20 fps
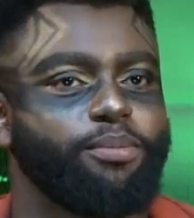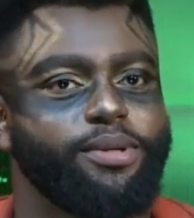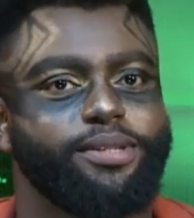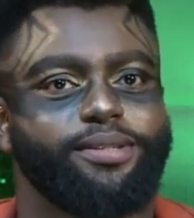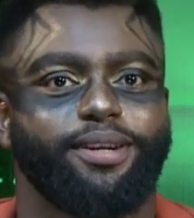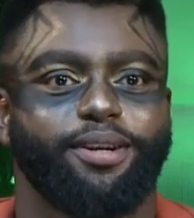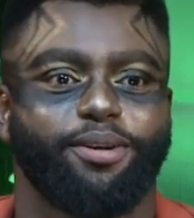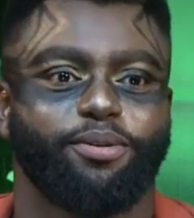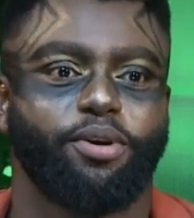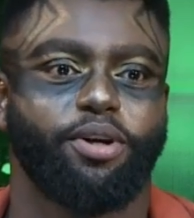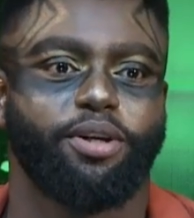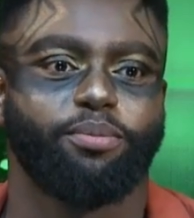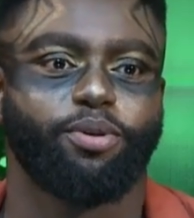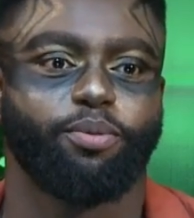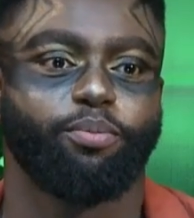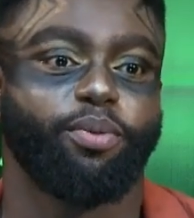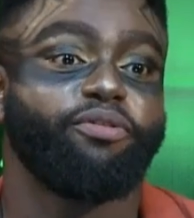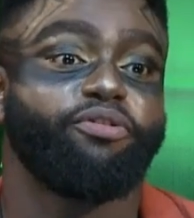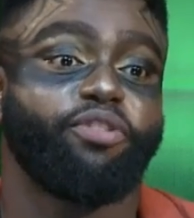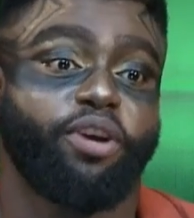Mr. Incredible.
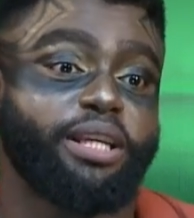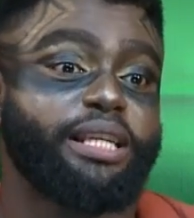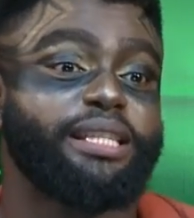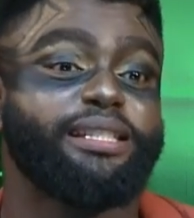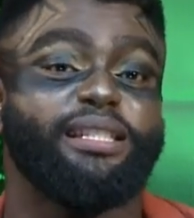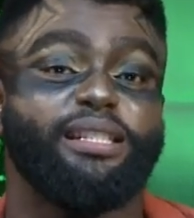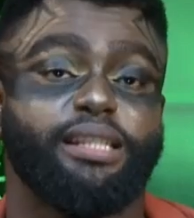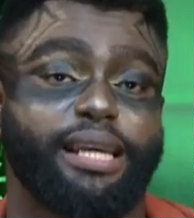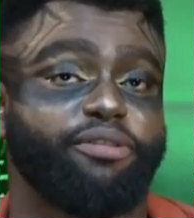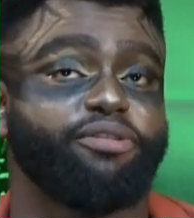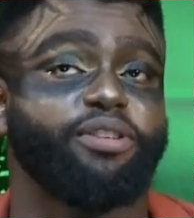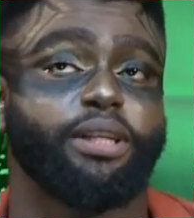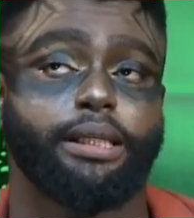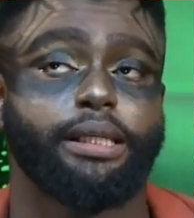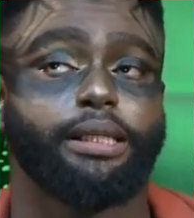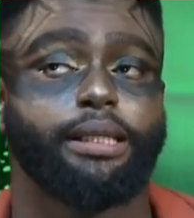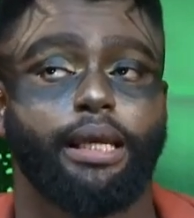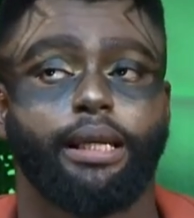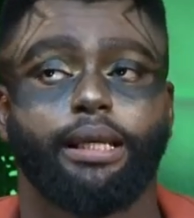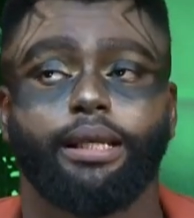But Fergie is definitely
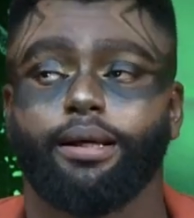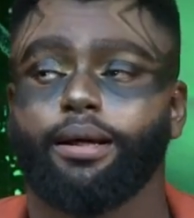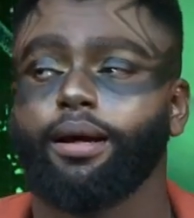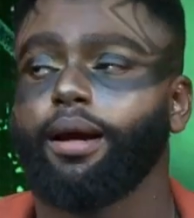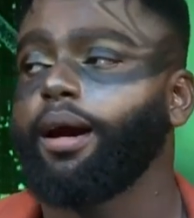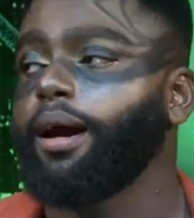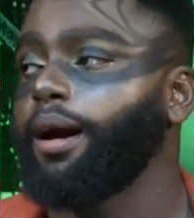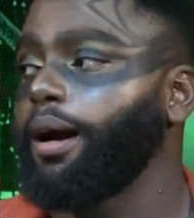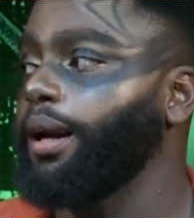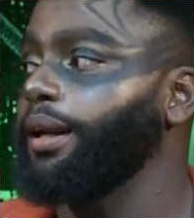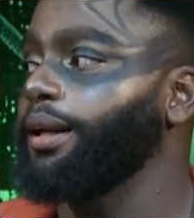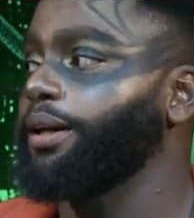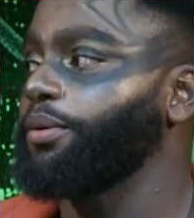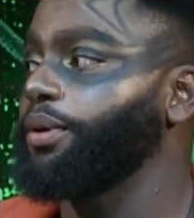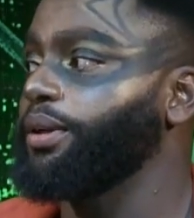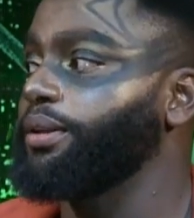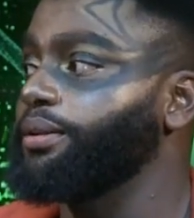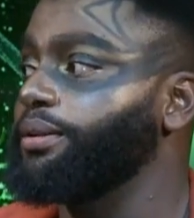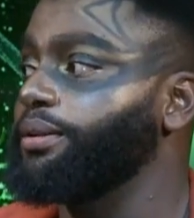nailing yes. Harley Quinn.